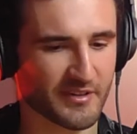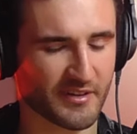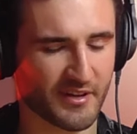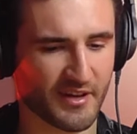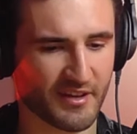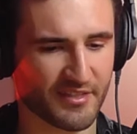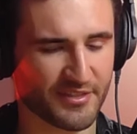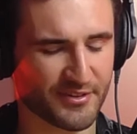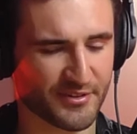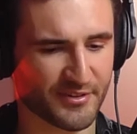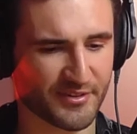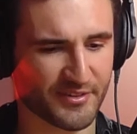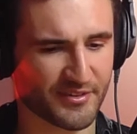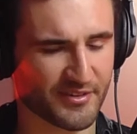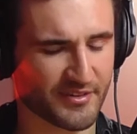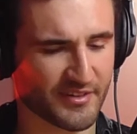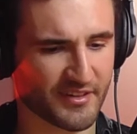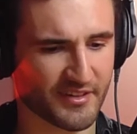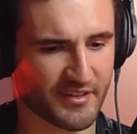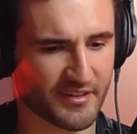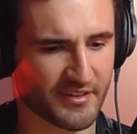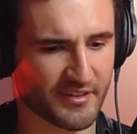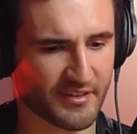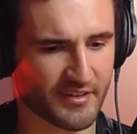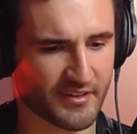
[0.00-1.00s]
I thought
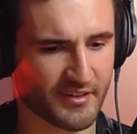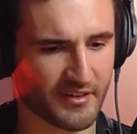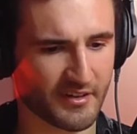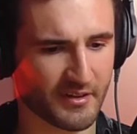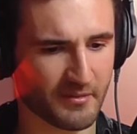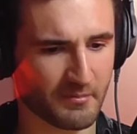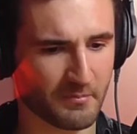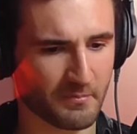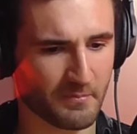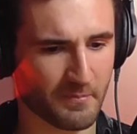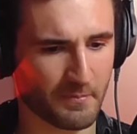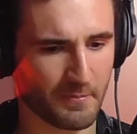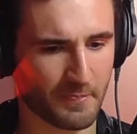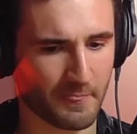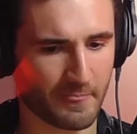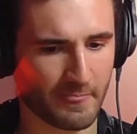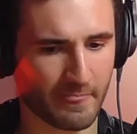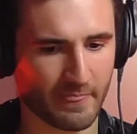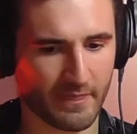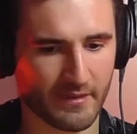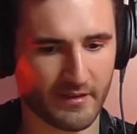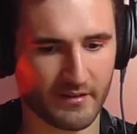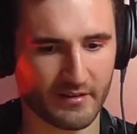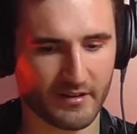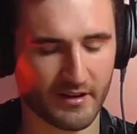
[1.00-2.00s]
that
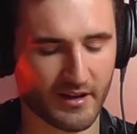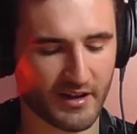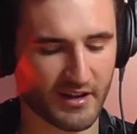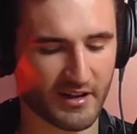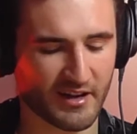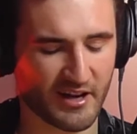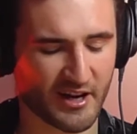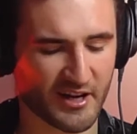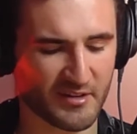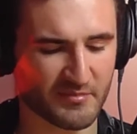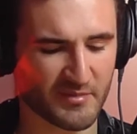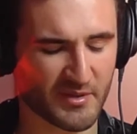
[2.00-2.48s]
I